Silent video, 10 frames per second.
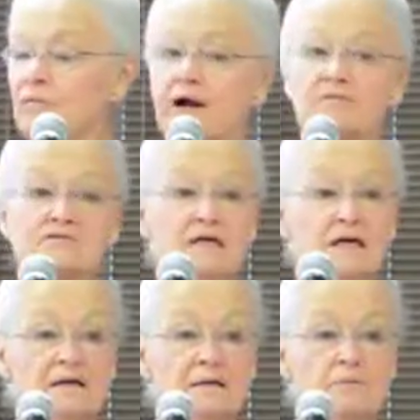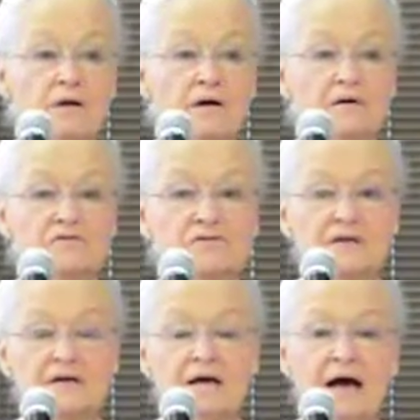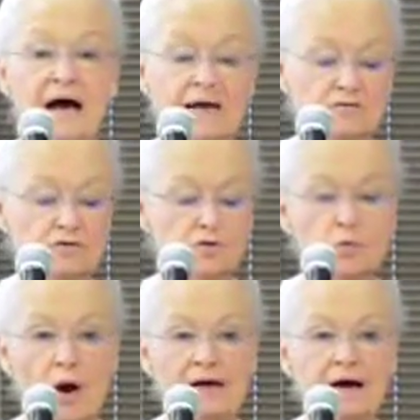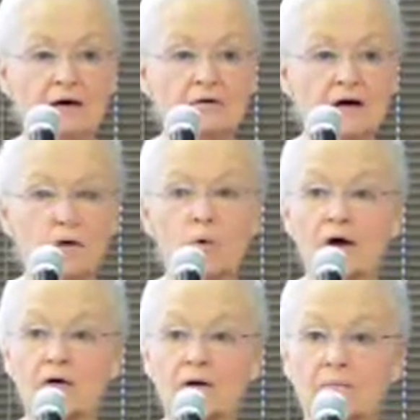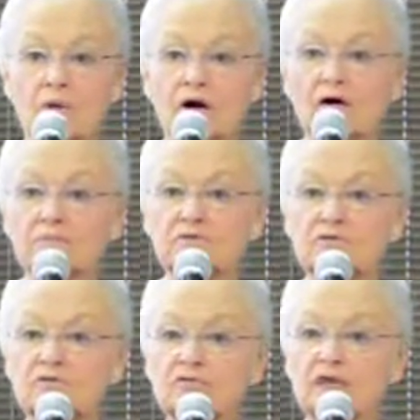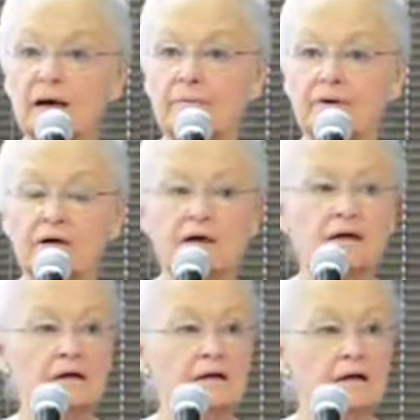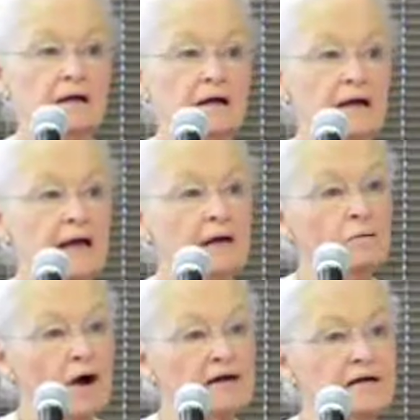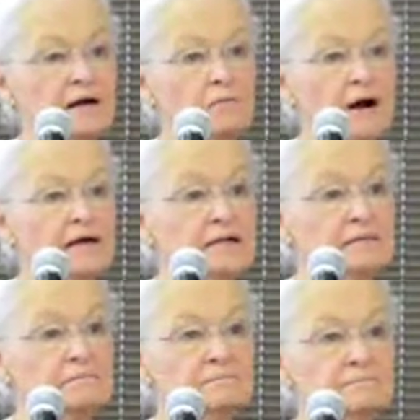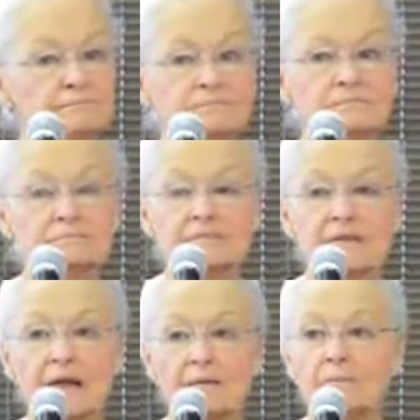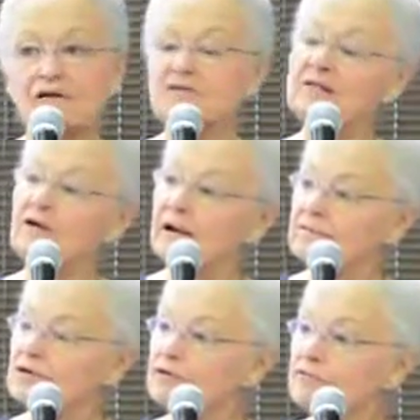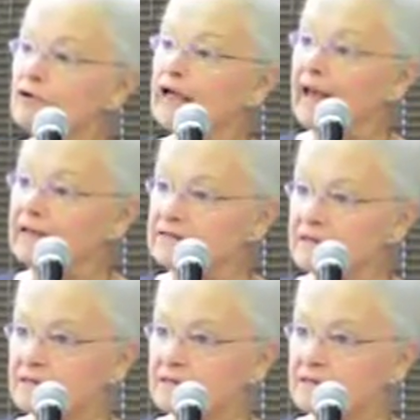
When I was Dean of Liberal Arts, I used to write out a welcome to UTEP. And why did I write it? Because I thought I was going to forget.